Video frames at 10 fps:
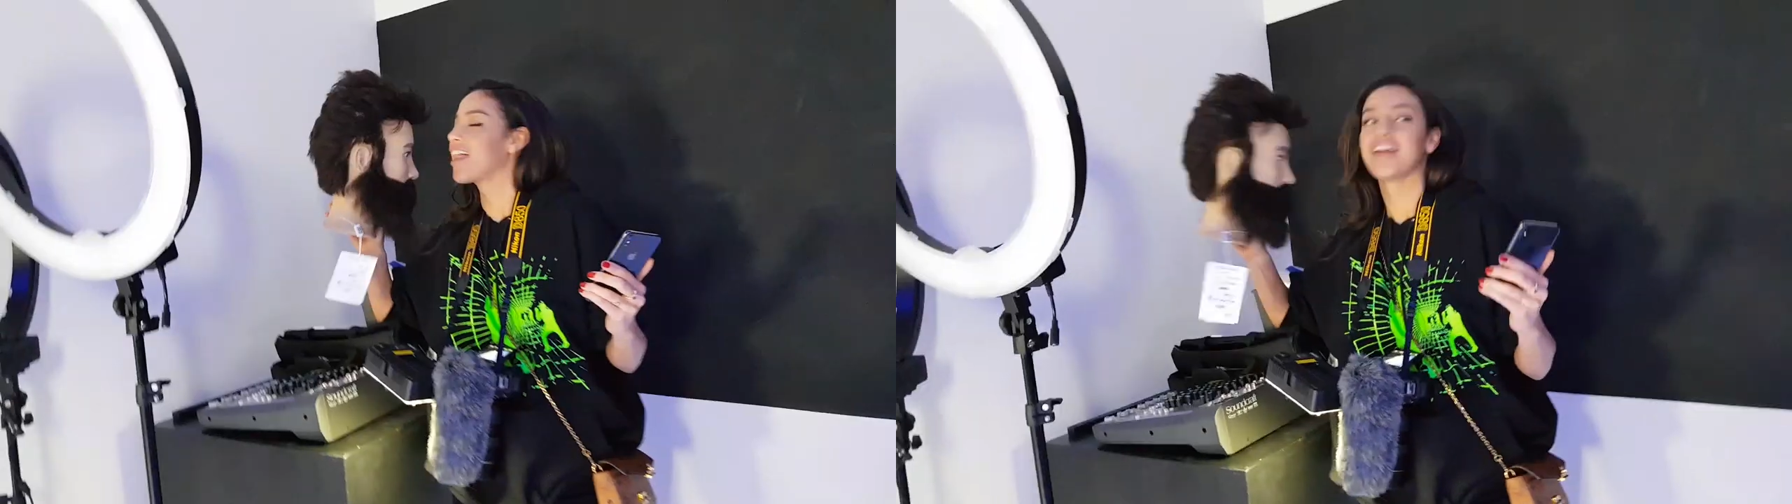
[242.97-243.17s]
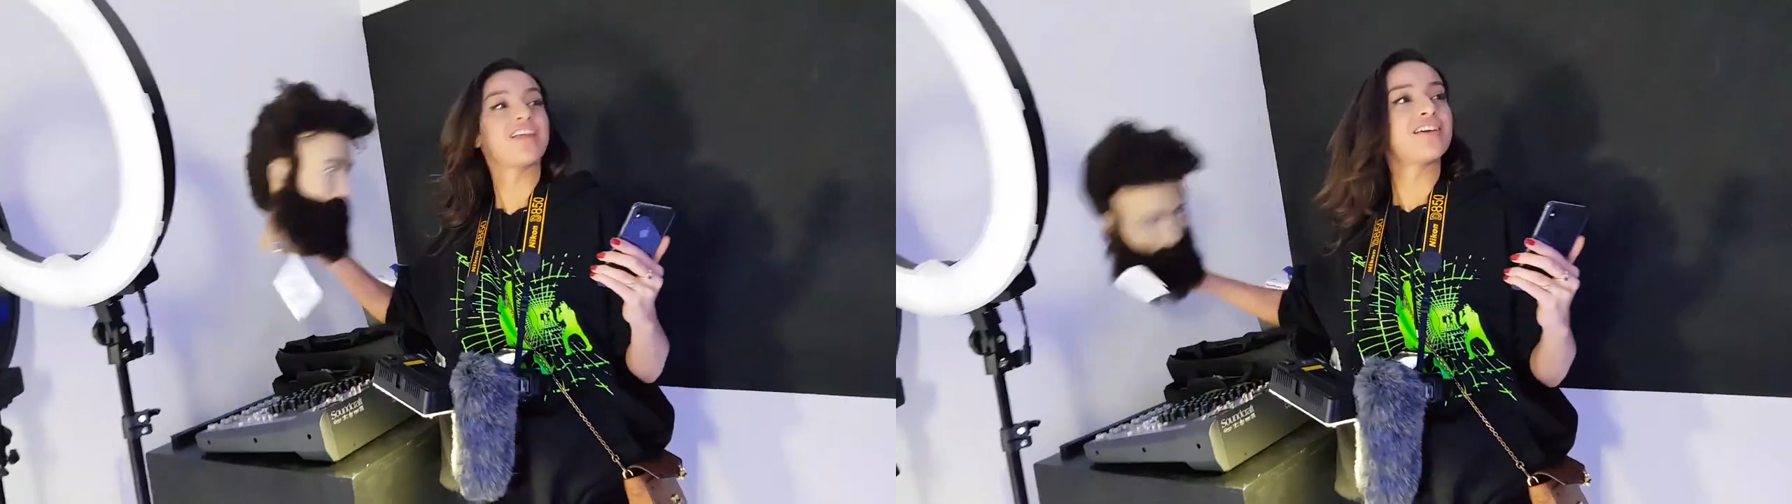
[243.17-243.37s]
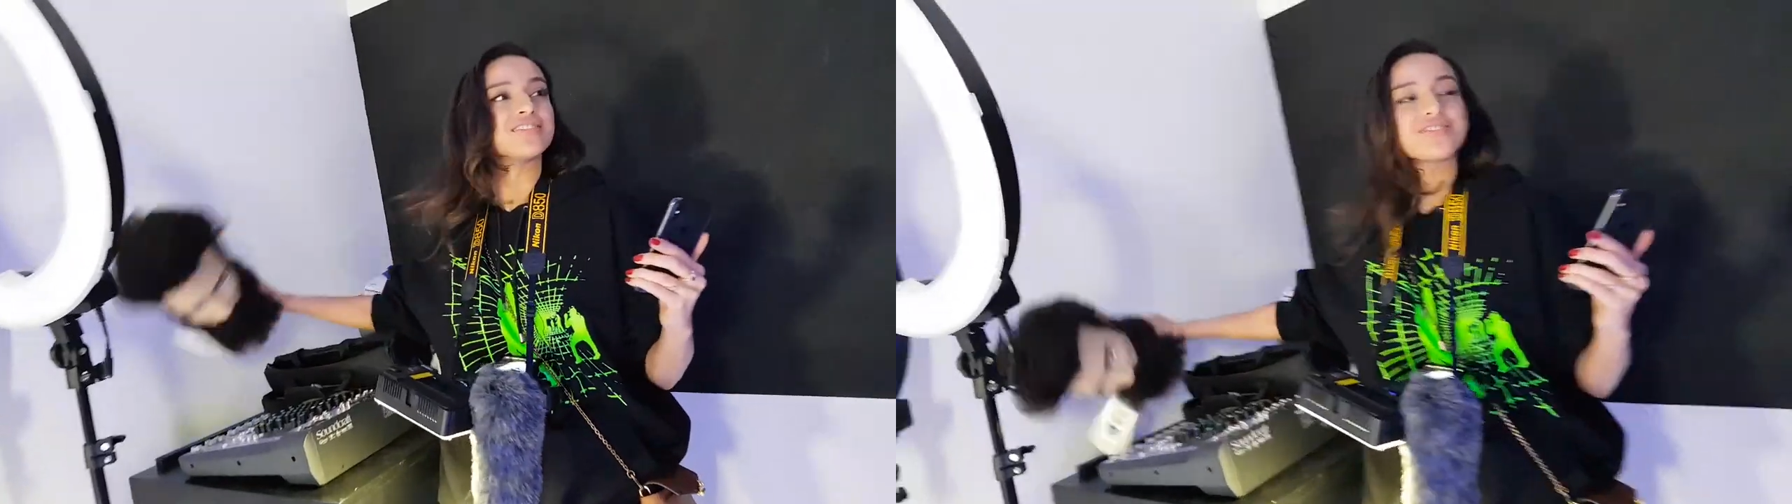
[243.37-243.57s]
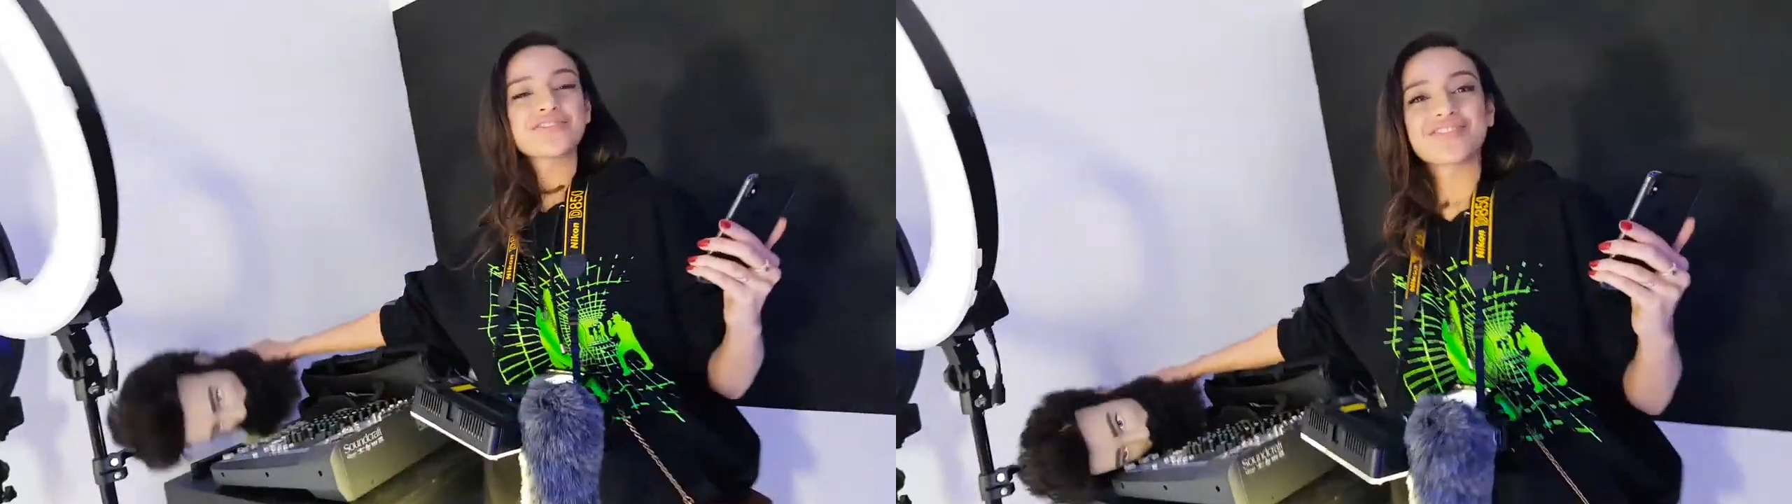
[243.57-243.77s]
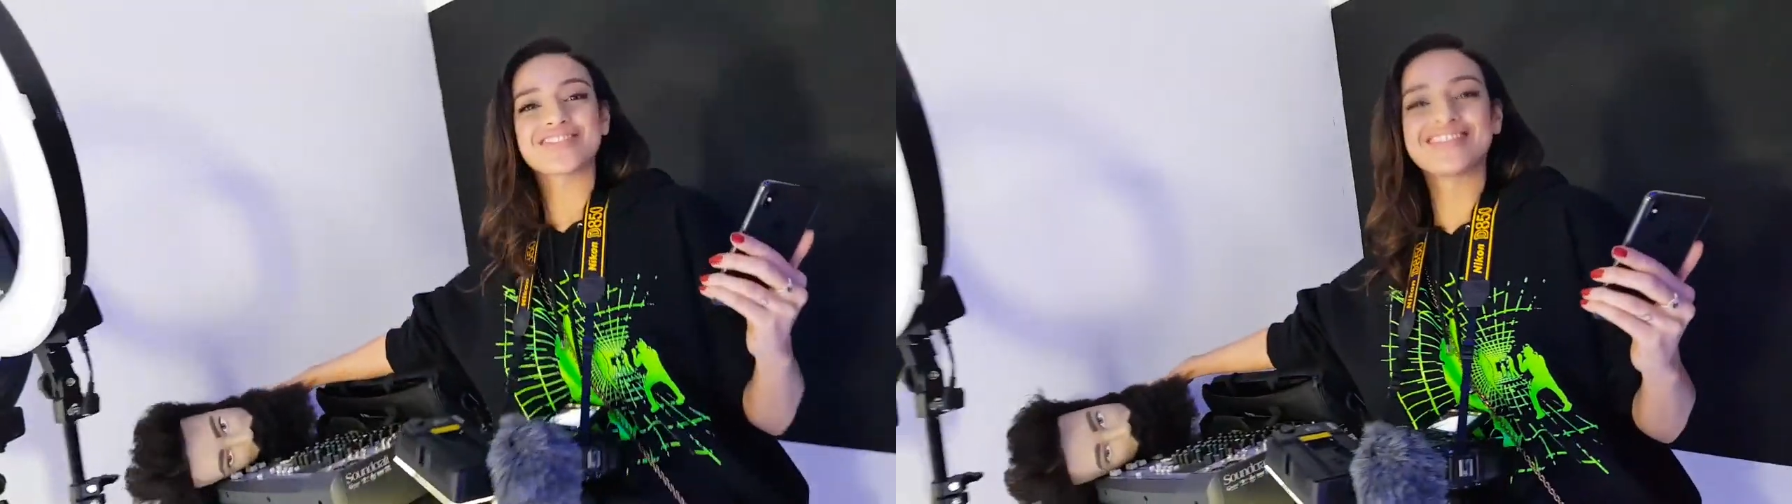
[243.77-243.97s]
Right, what did
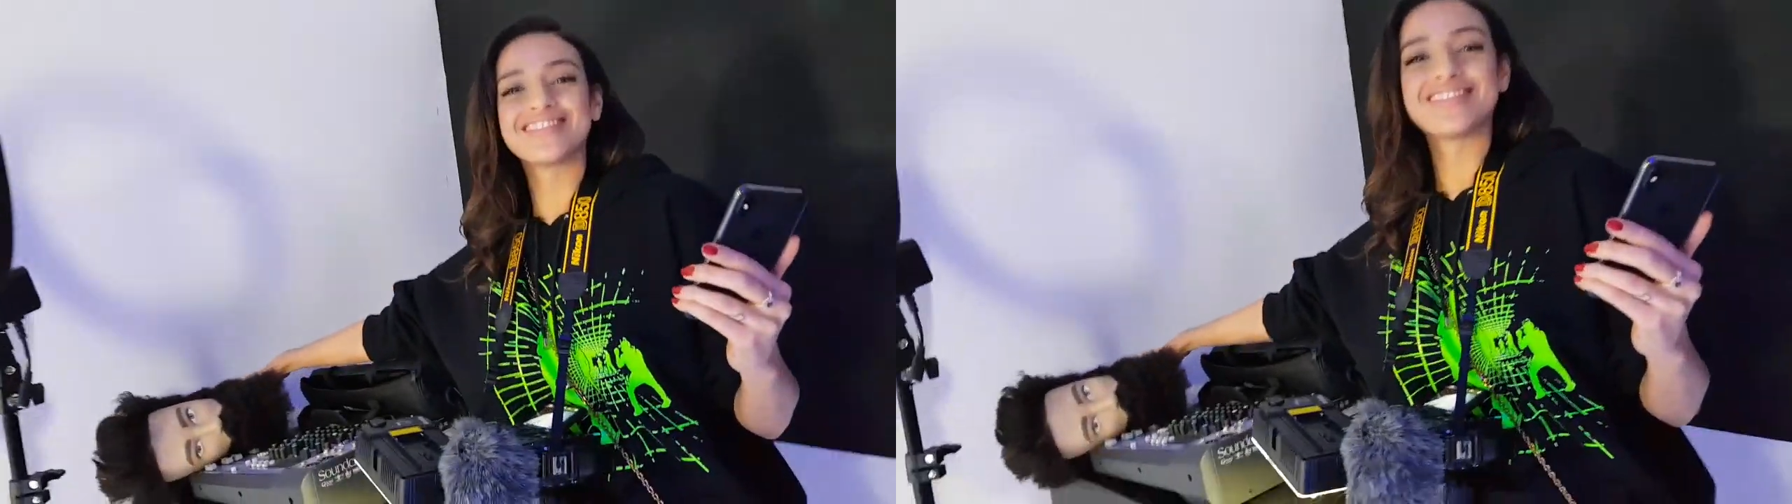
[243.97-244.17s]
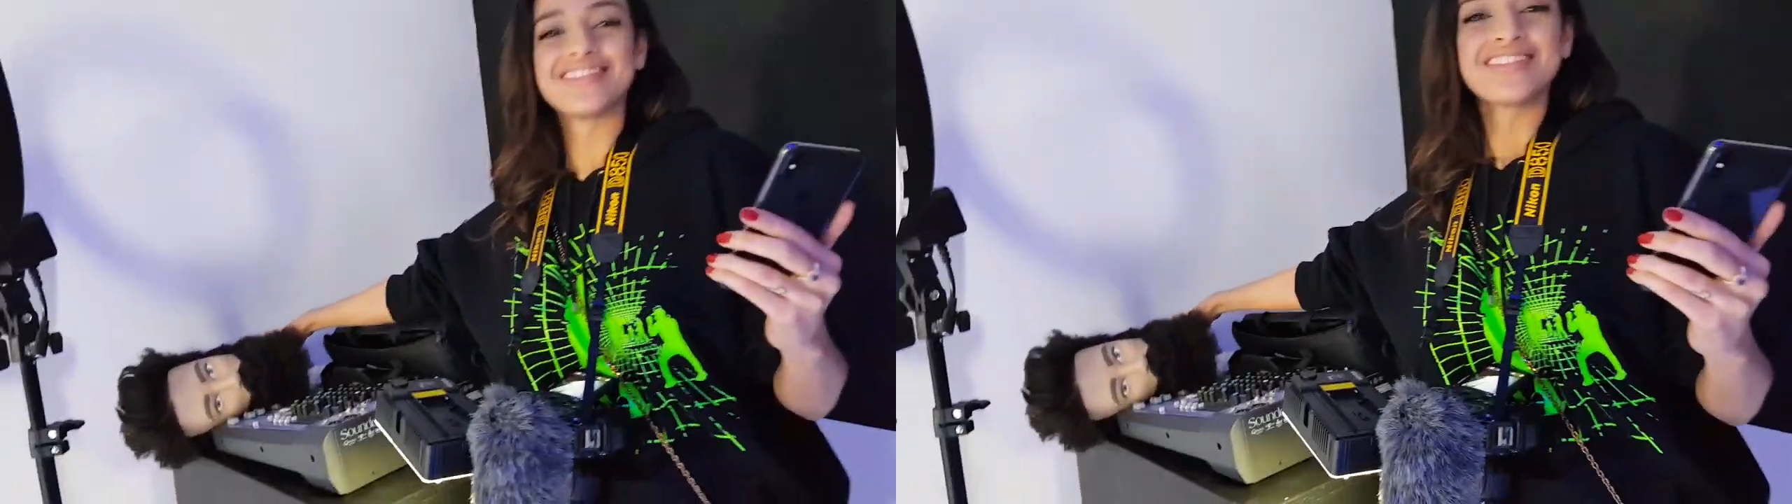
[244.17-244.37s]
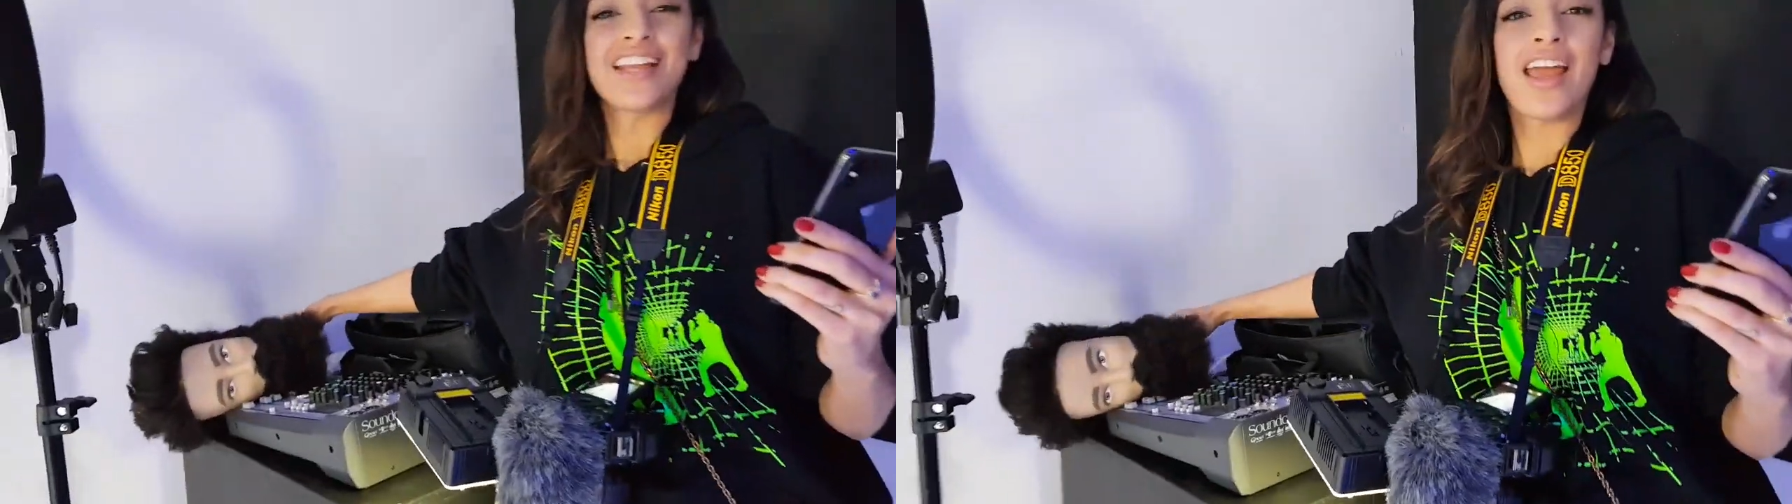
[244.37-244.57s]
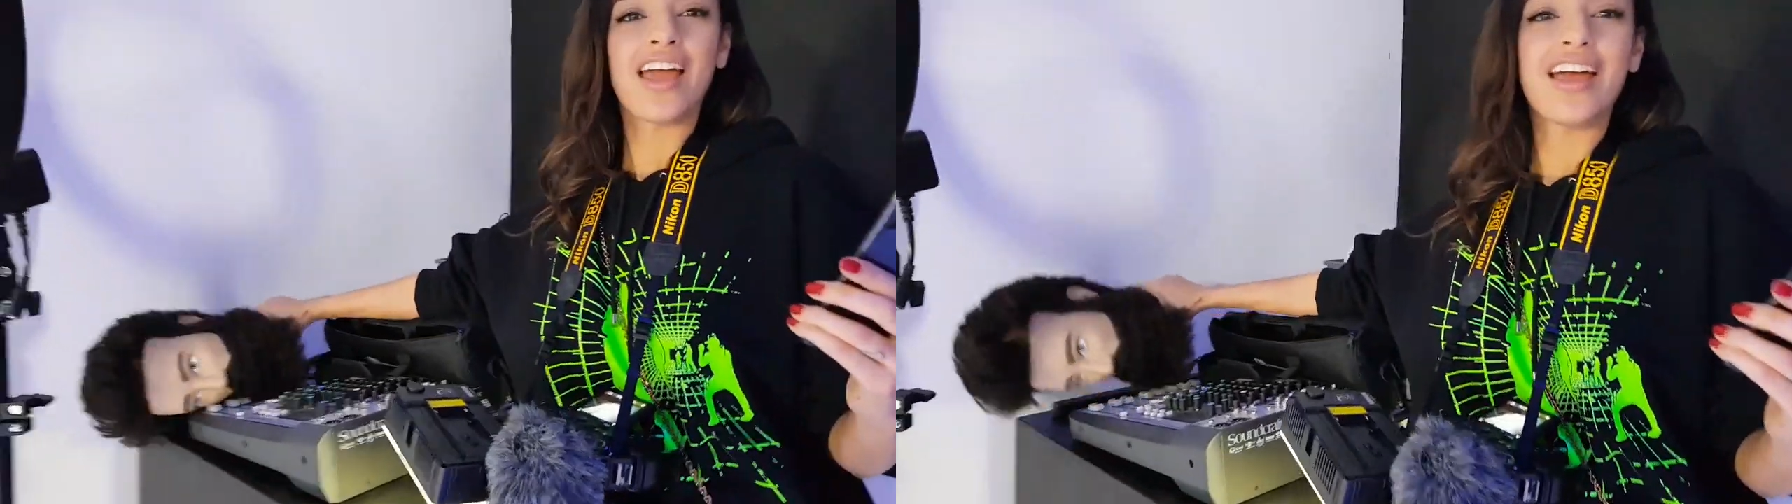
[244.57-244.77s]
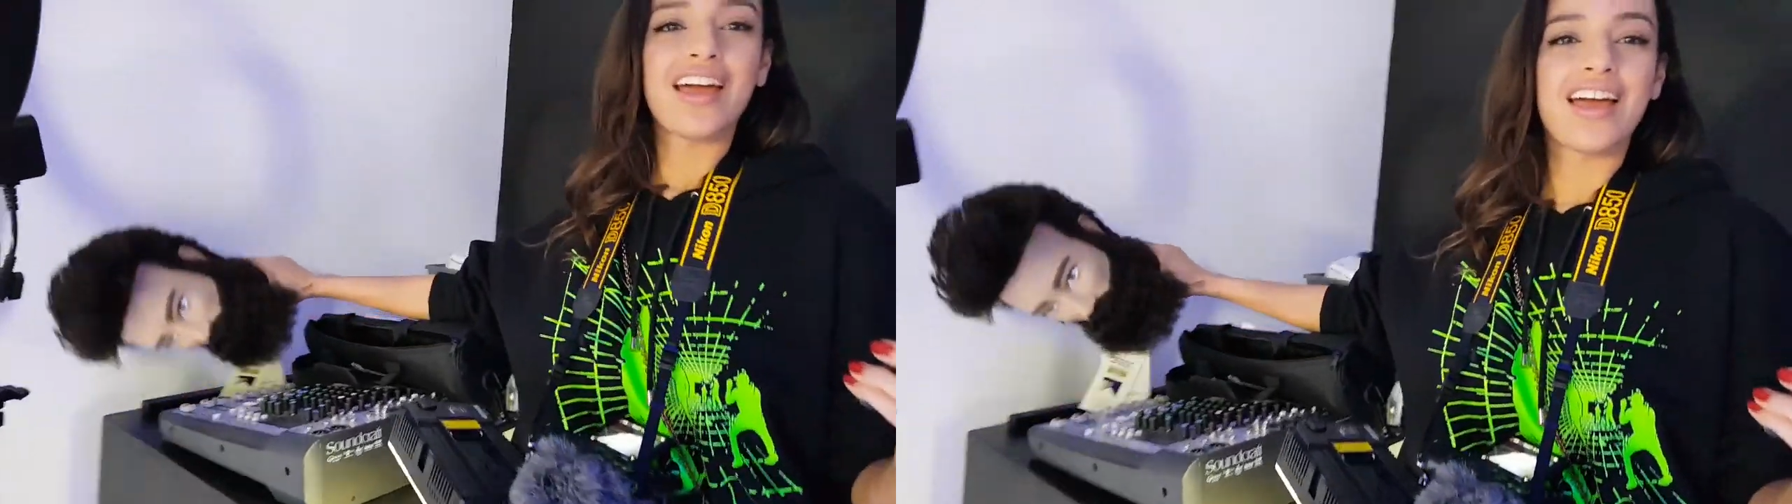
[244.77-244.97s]
you say? Find
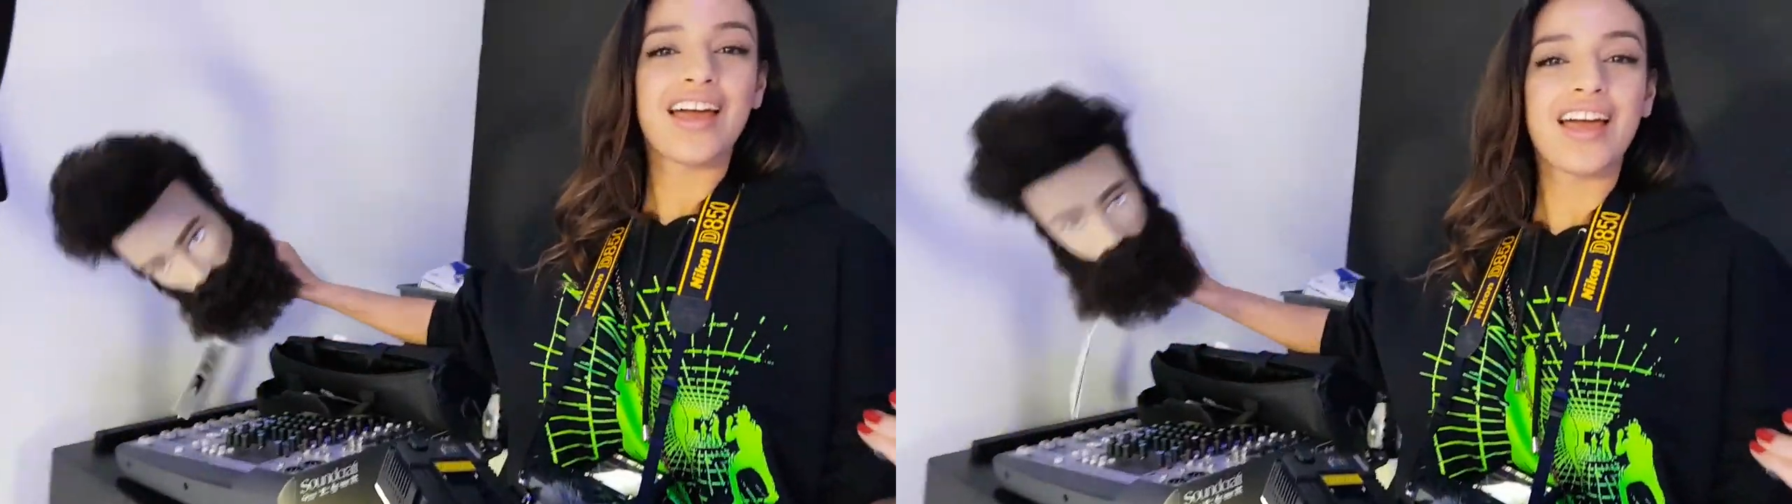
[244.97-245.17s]
yourself a...